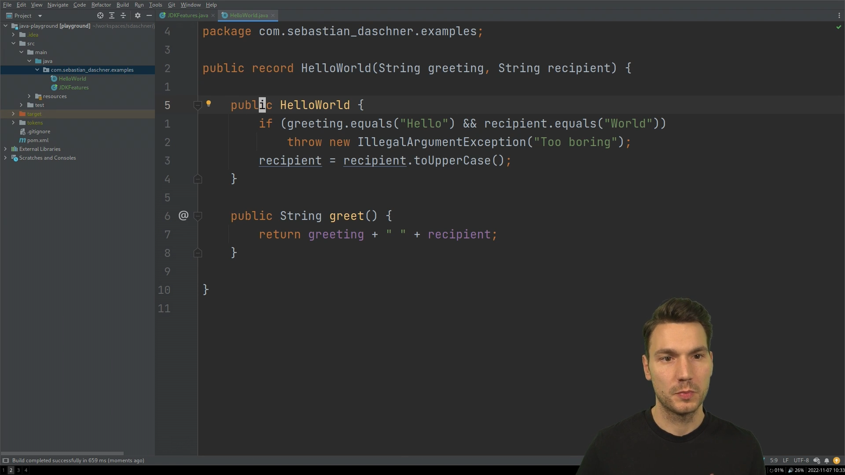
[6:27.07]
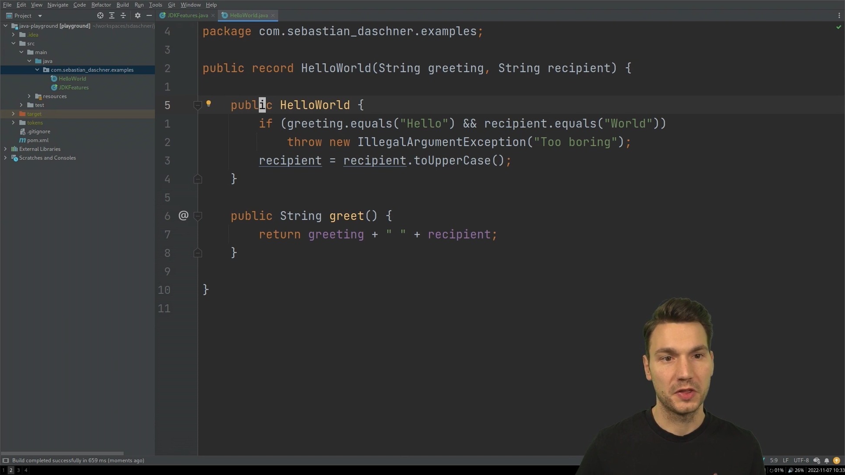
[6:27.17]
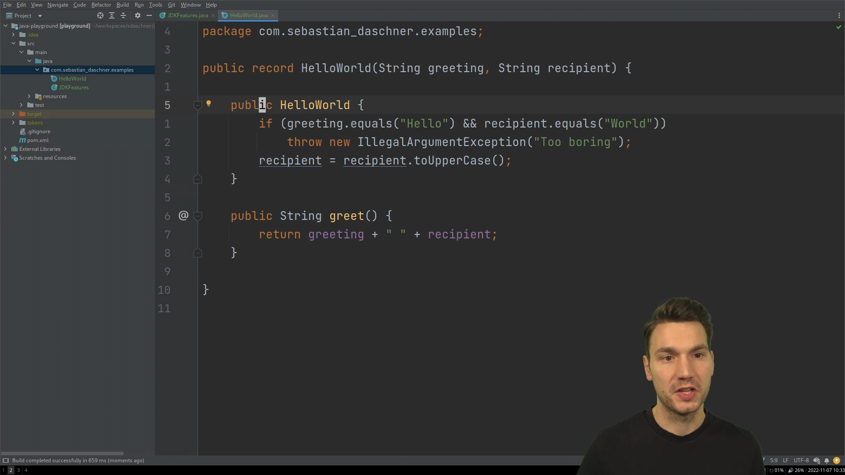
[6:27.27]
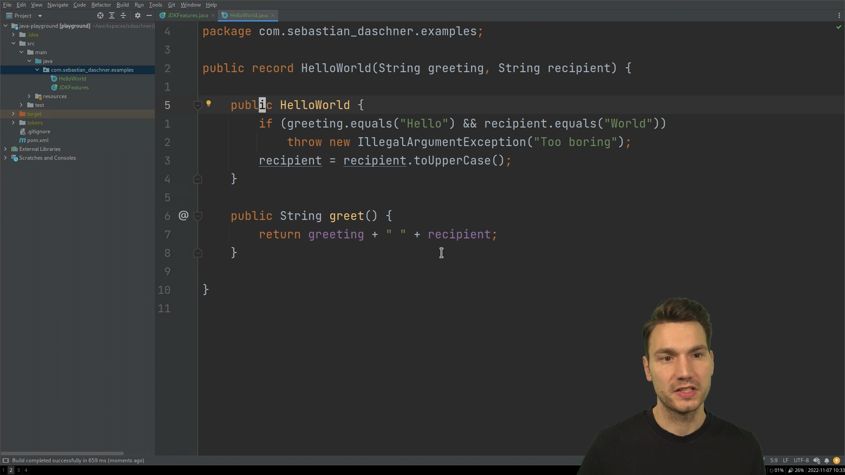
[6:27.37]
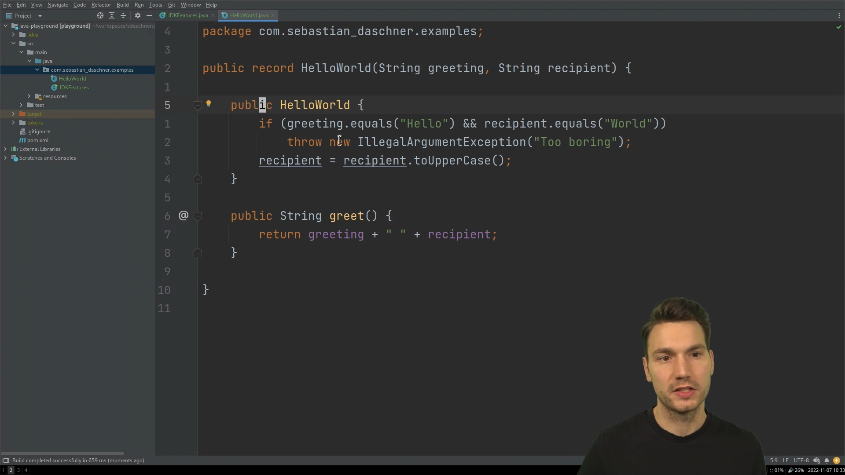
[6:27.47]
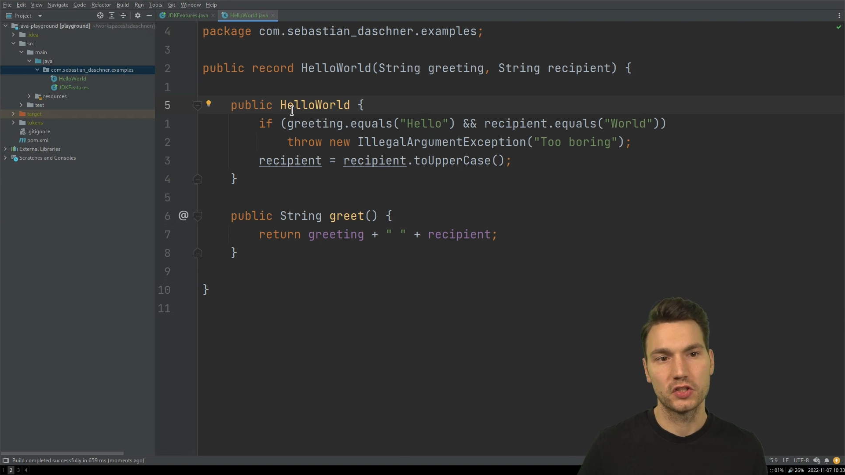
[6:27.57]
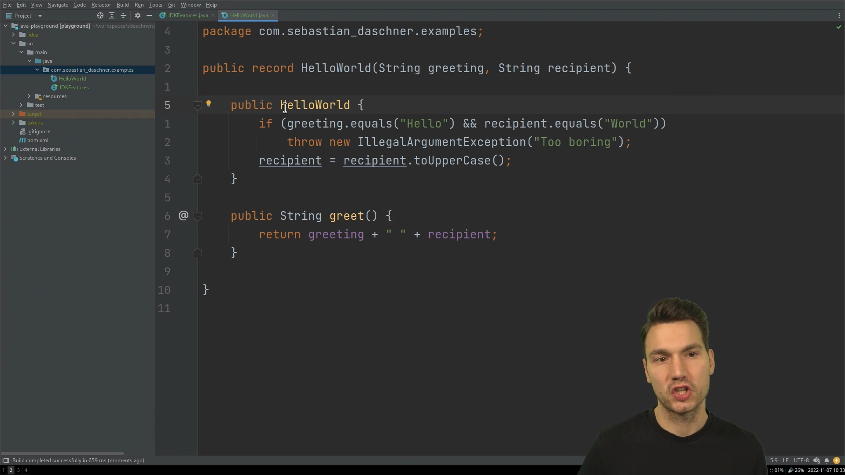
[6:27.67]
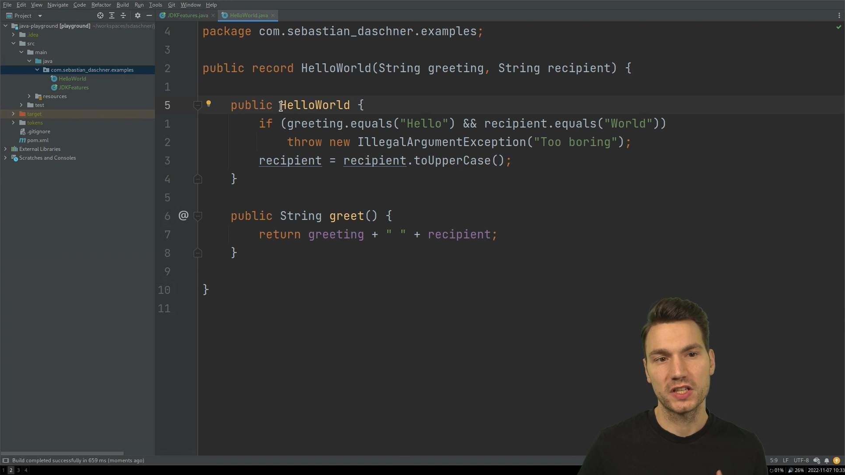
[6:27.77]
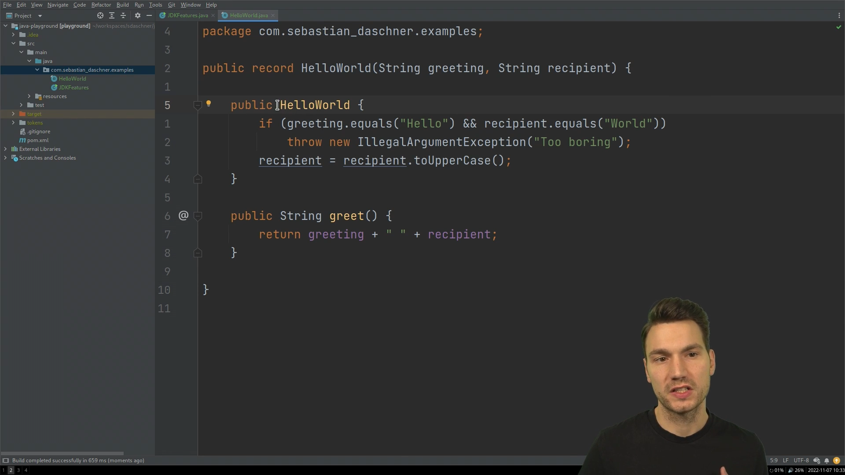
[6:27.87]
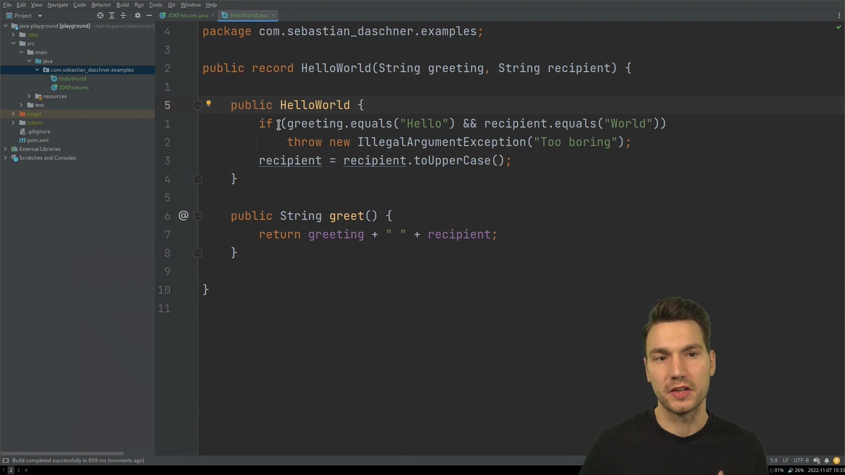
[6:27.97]
but this is
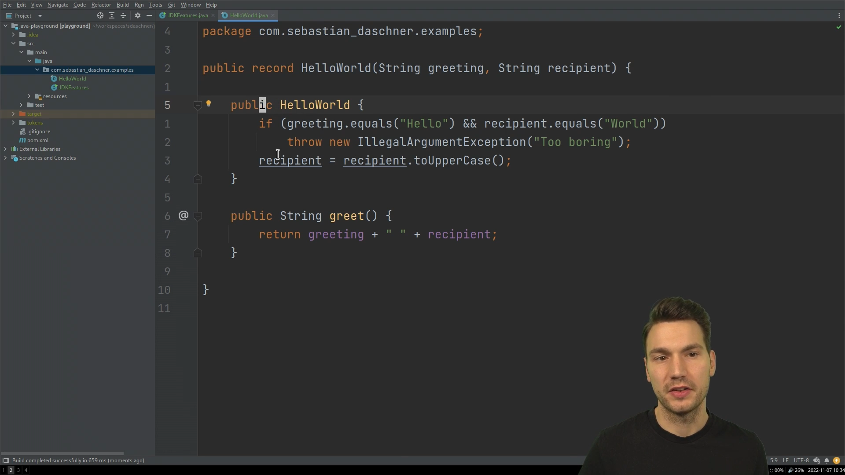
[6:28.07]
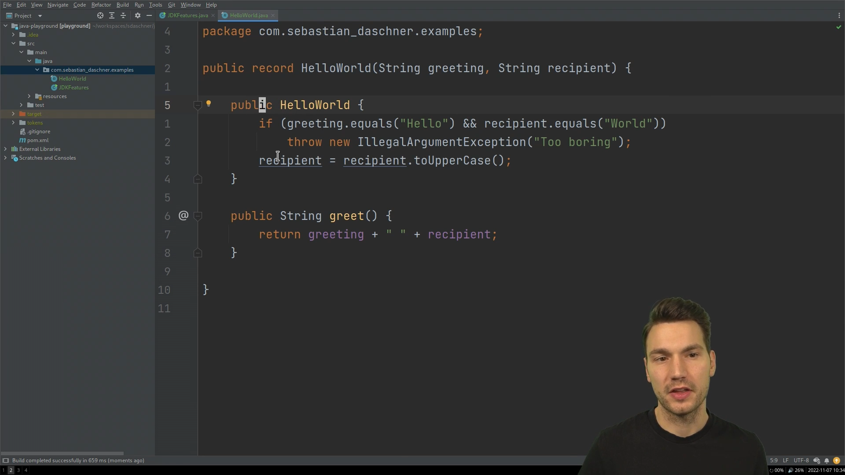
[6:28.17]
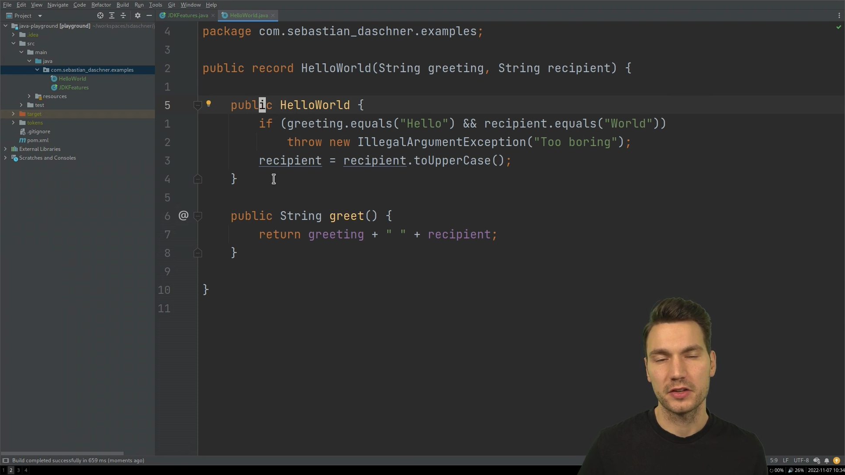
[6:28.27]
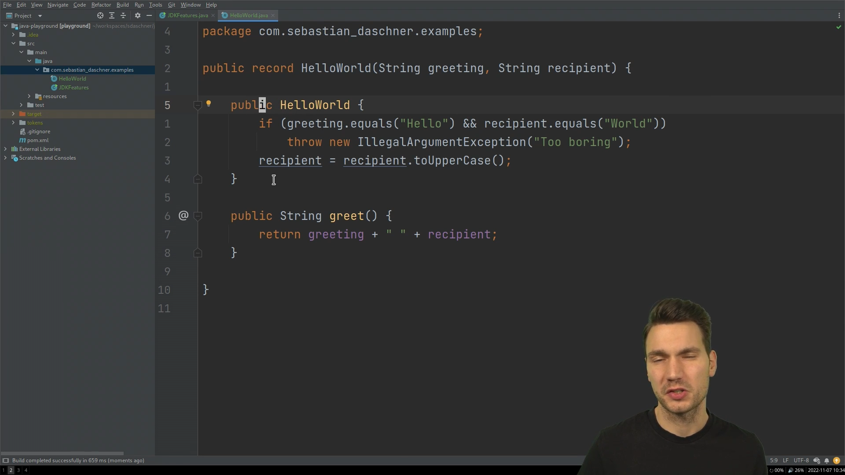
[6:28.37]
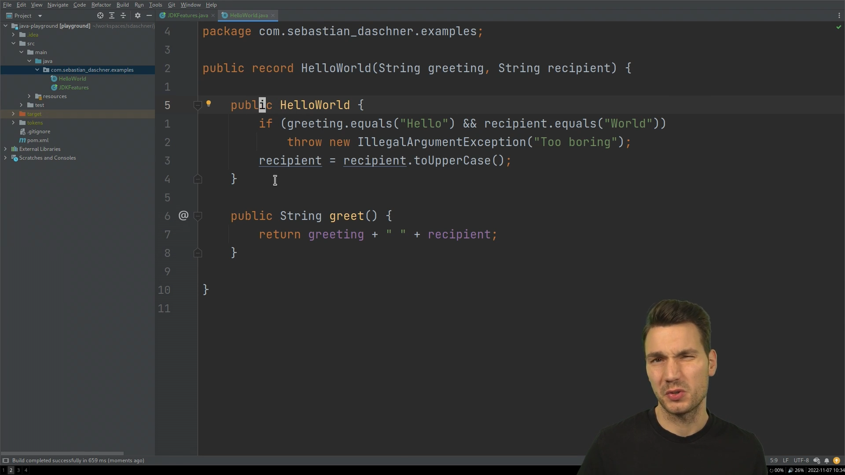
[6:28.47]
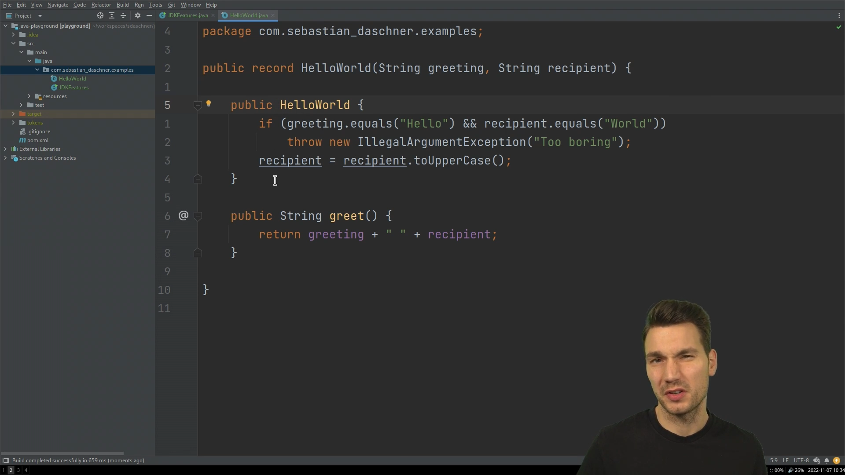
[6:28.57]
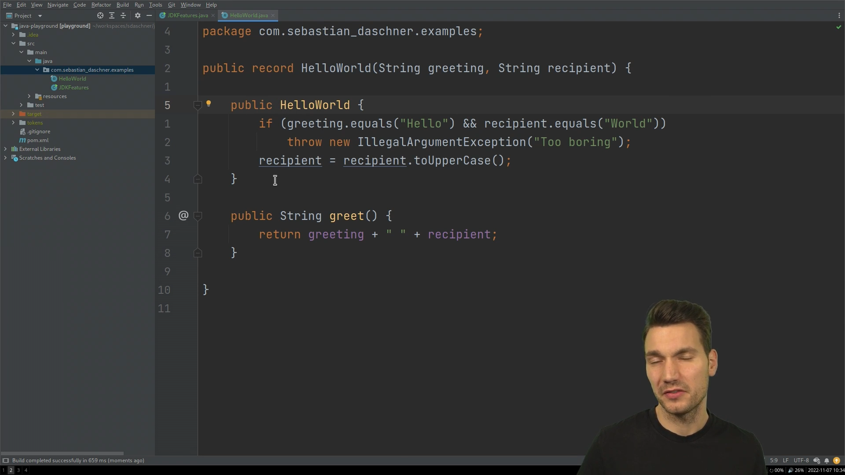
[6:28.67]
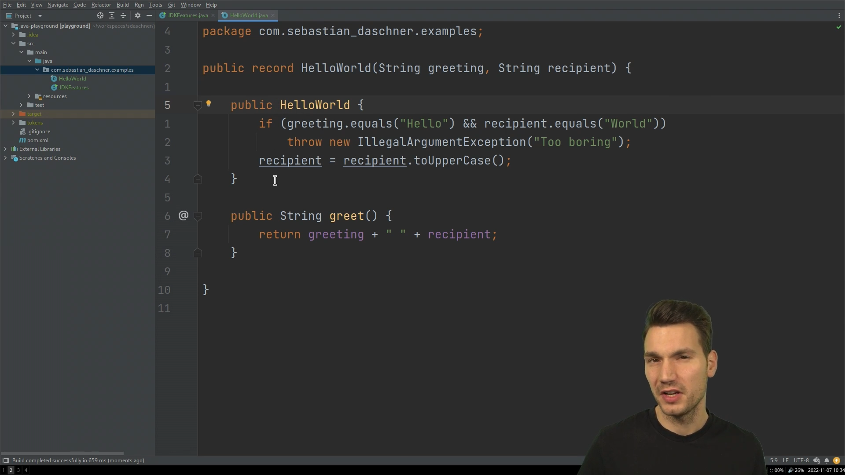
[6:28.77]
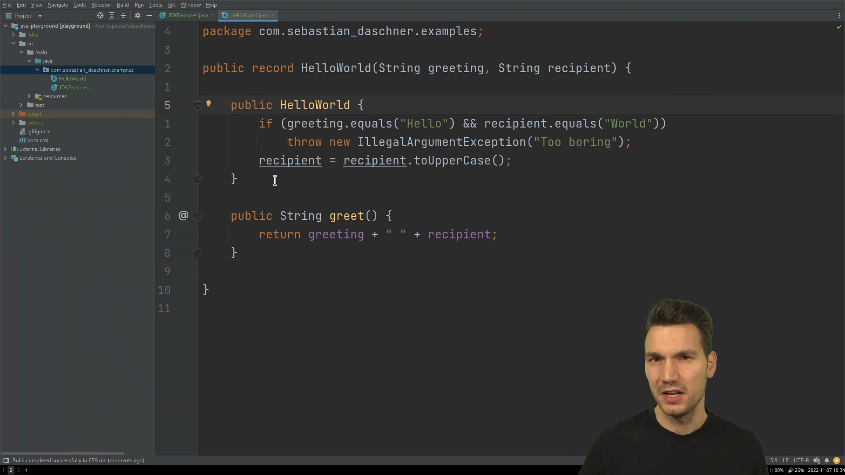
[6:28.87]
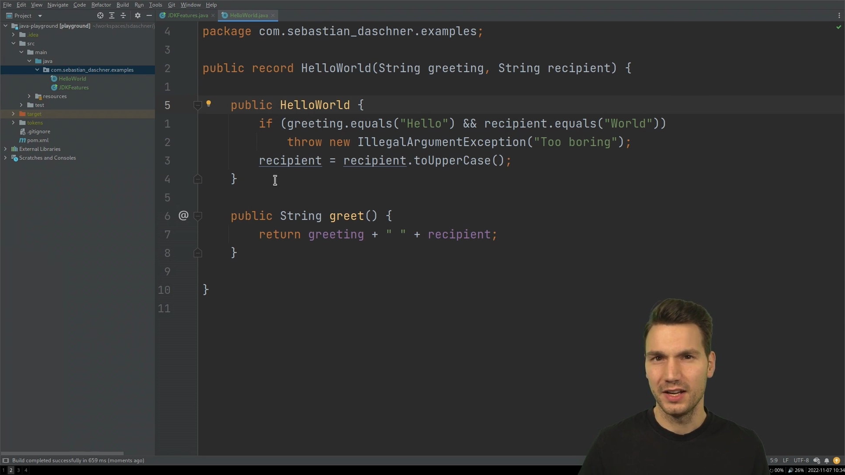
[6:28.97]
just another sort of